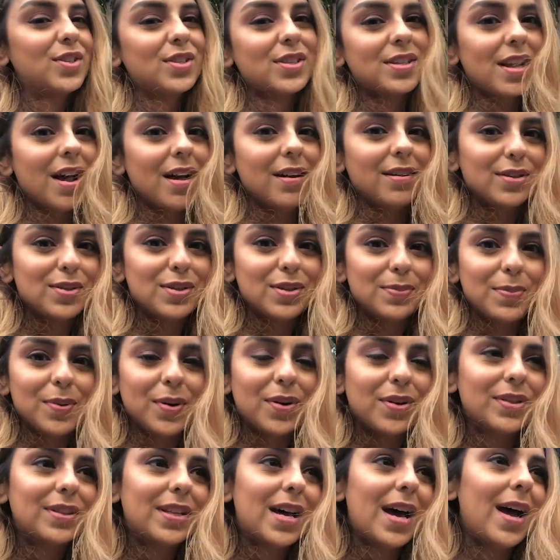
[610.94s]
just can't
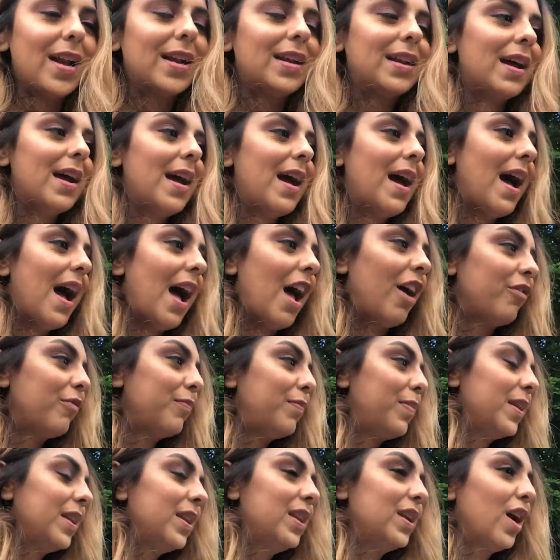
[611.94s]
support that.
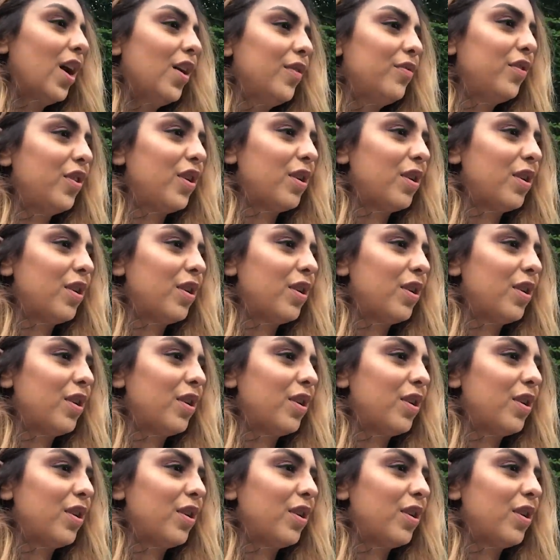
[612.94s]
I've been here